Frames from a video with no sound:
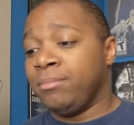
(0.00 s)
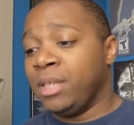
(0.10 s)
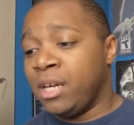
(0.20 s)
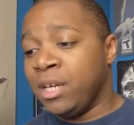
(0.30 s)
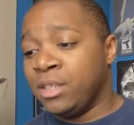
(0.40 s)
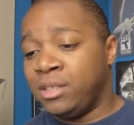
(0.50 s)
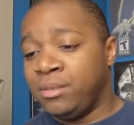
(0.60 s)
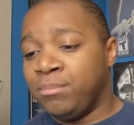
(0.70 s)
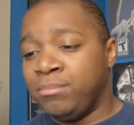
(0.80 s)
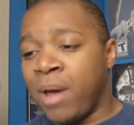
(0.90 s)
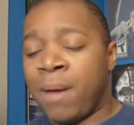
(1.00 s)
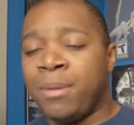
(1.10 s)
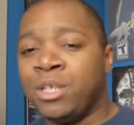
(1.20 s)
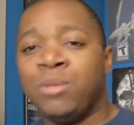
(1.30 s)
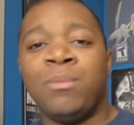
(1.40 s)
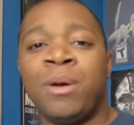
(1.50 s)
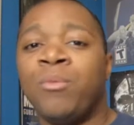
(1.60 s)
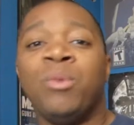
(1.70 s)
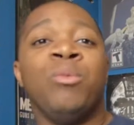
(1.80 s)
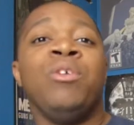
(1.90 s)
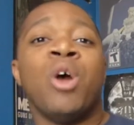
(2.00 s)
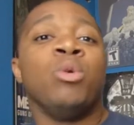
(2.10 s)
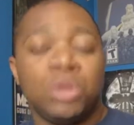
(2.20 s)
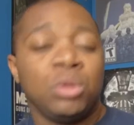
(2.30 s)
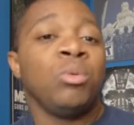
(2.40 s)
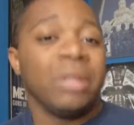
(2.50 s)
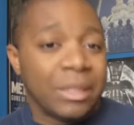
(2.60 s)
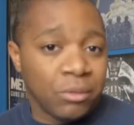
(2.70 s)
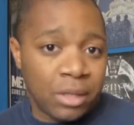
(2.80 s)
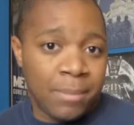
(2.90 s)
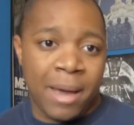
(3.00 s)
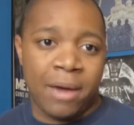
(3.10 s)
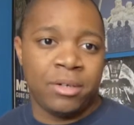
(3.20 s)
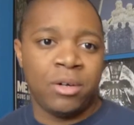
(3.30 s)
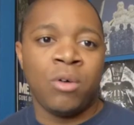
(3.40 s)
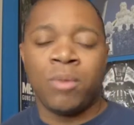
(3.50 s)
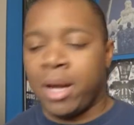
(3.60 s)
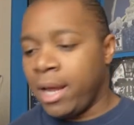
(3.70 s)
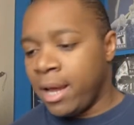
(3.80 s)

Because Batman and Superman, we know so little about it already,